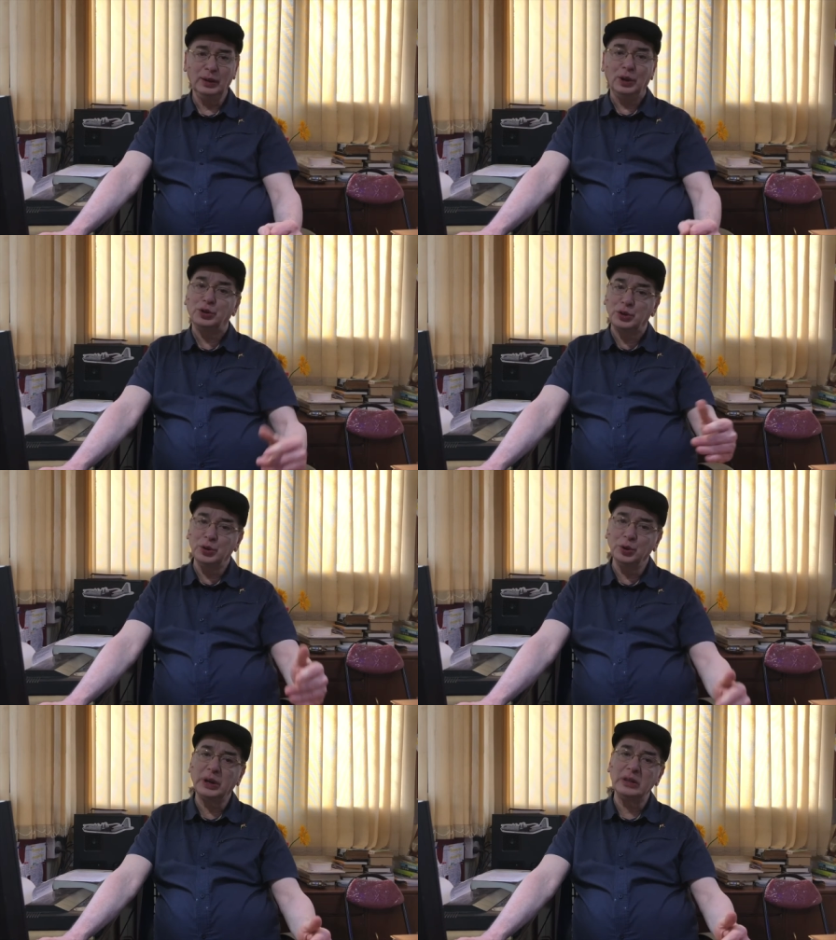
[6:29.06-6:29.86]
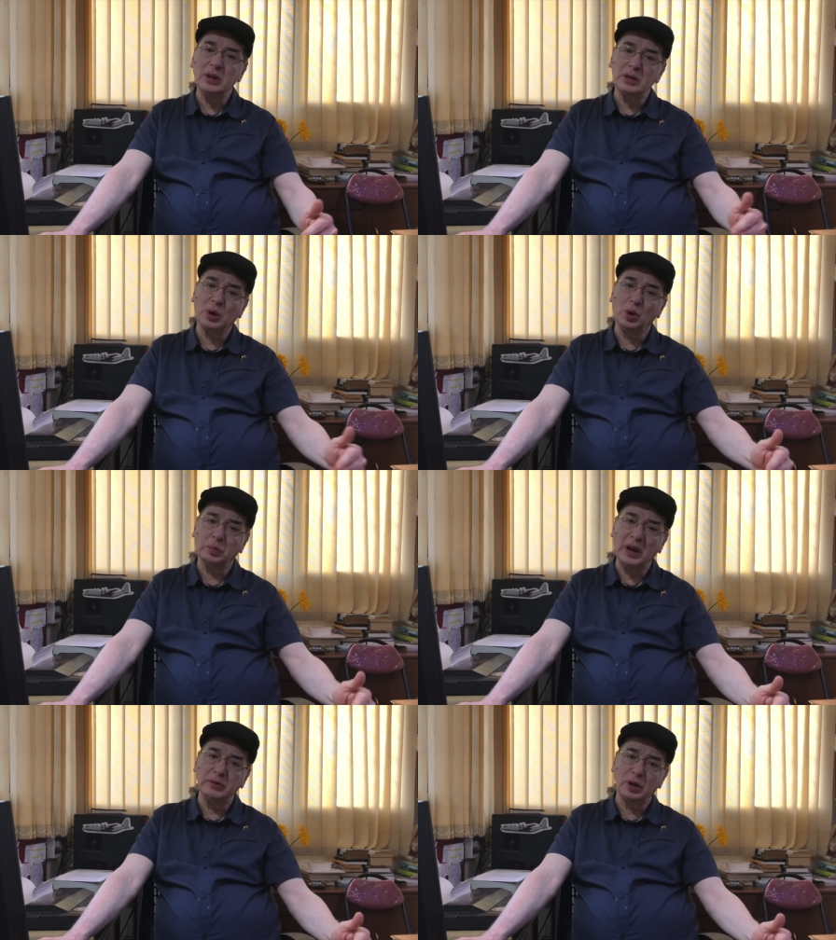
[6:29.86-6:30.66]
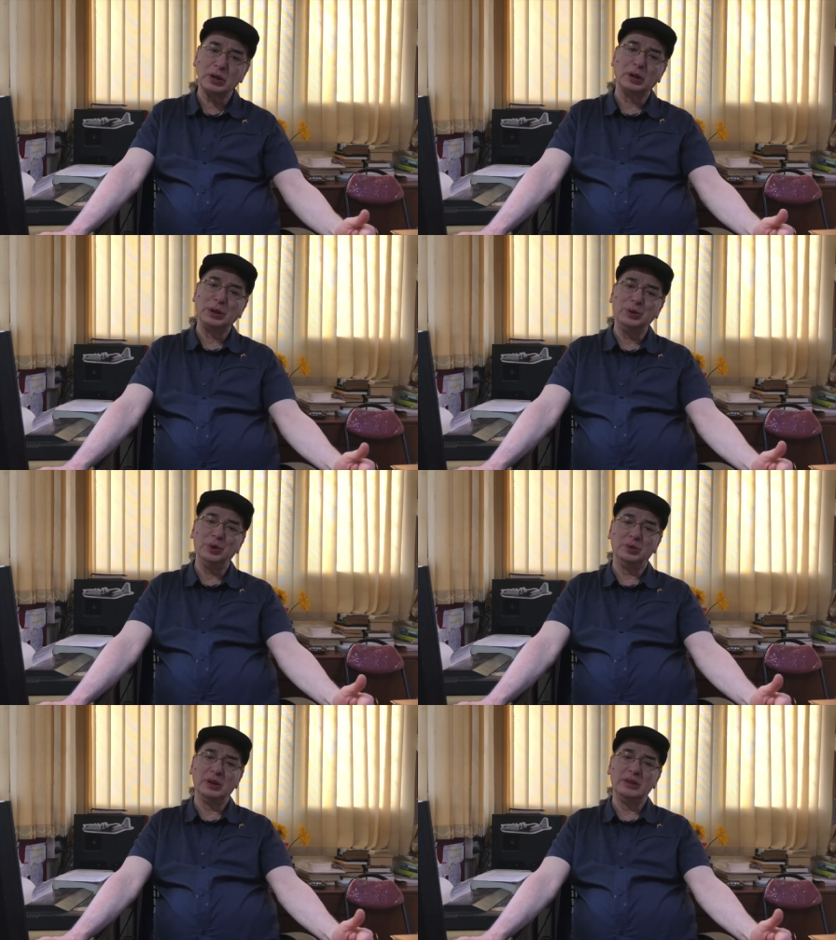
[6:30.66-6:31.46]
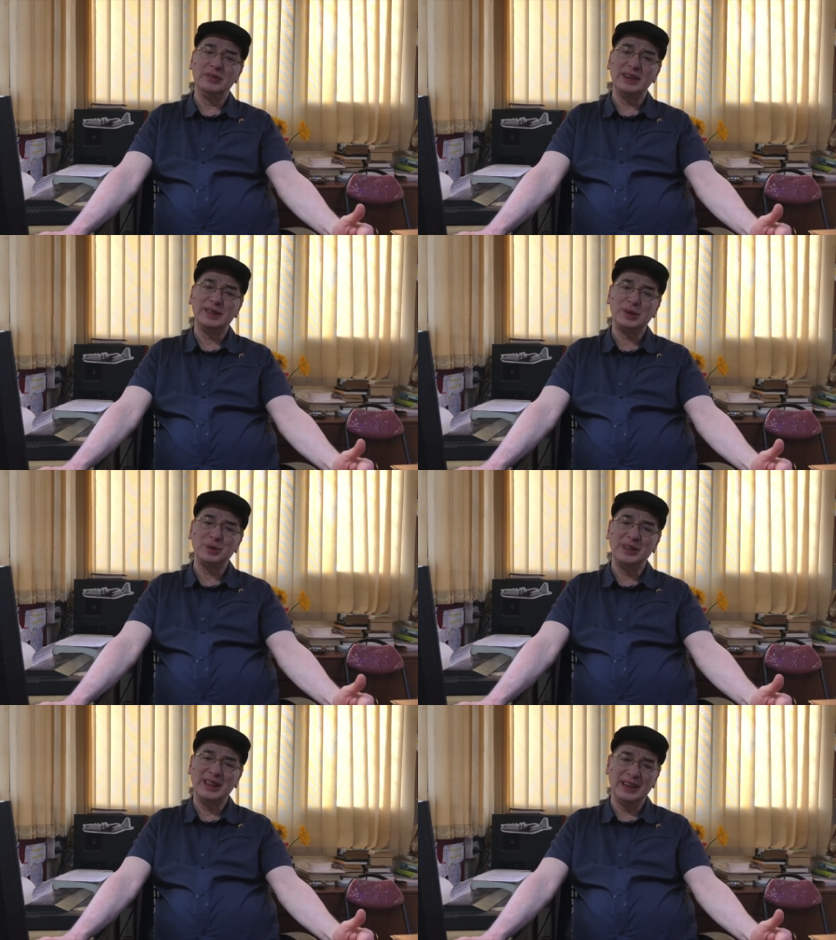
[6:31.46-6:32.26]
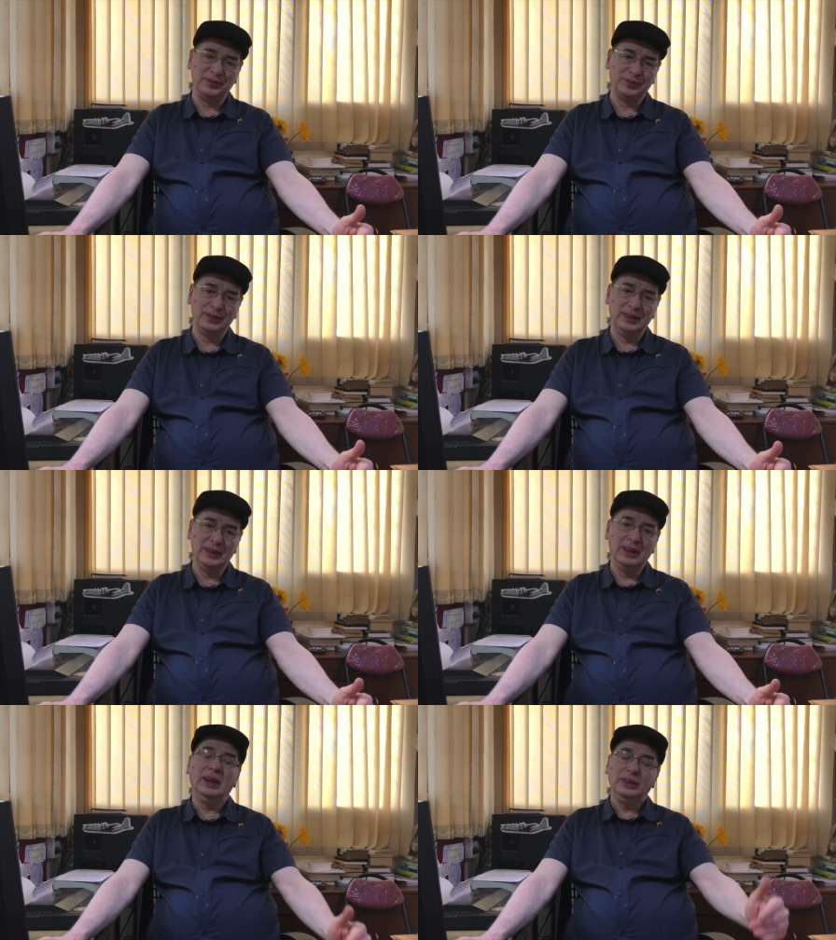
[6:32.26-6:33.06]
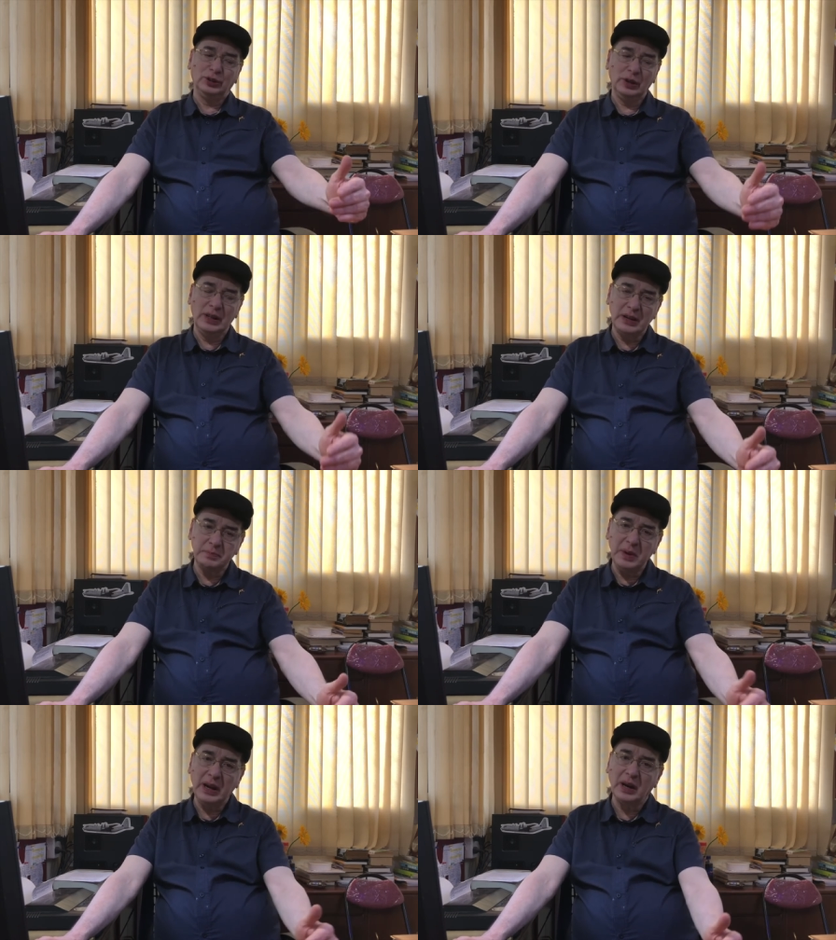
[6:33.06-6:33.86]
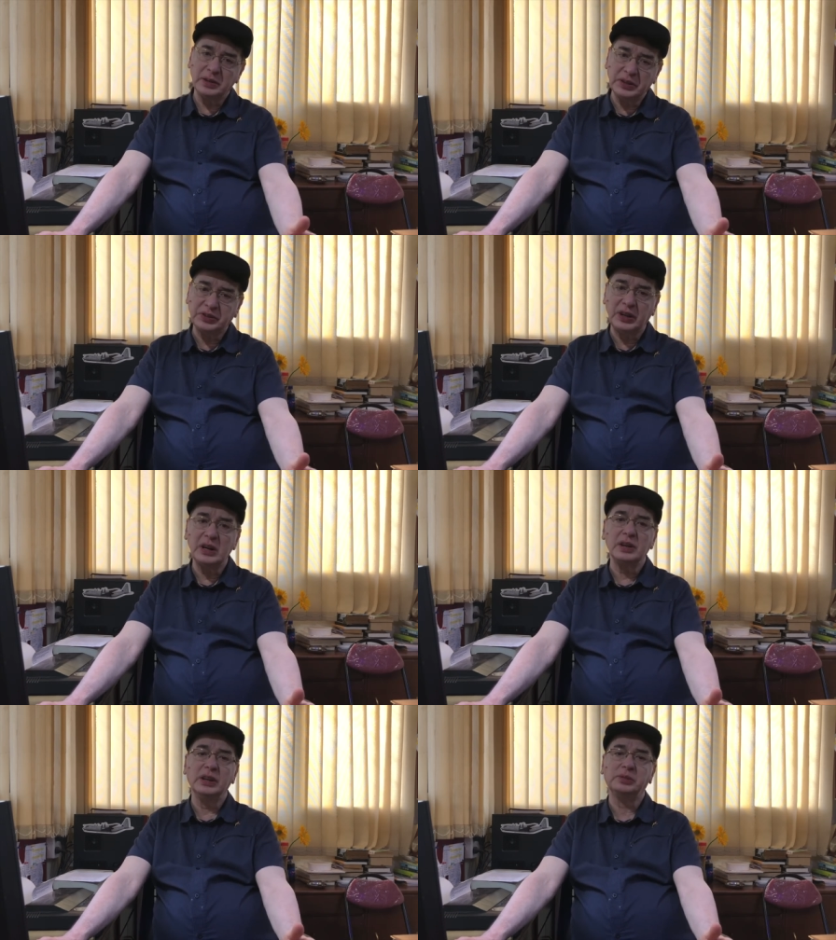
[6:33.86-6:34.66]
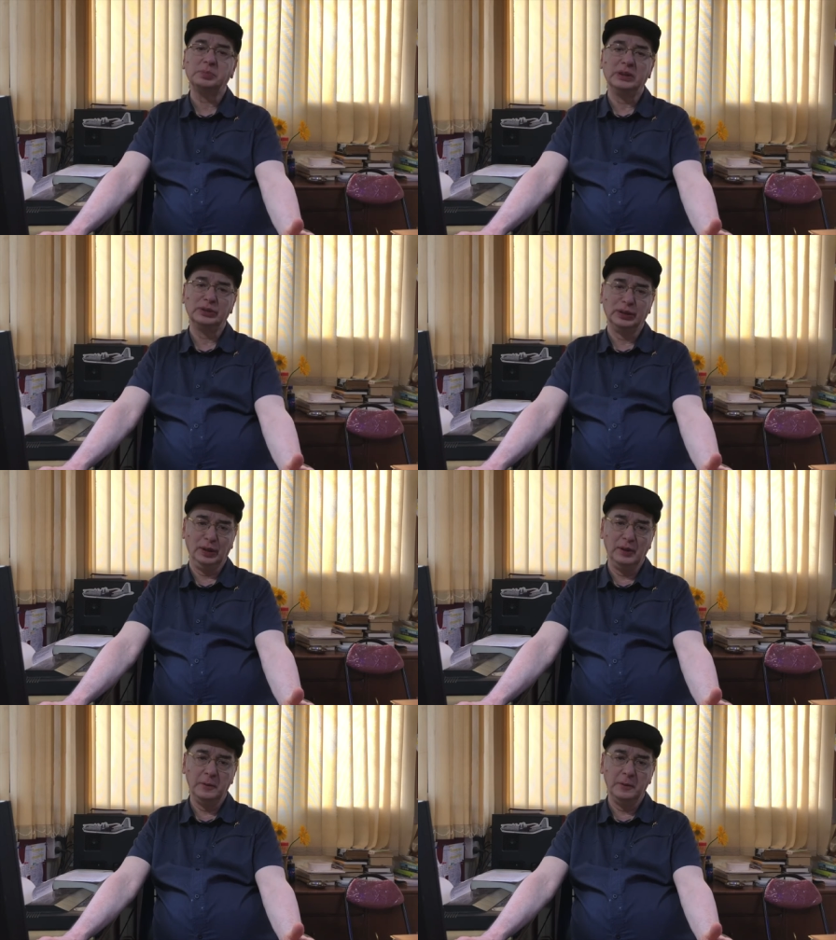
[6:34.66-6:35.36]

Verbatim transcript: So you cannot go by what you went through in life. So let me understand this person.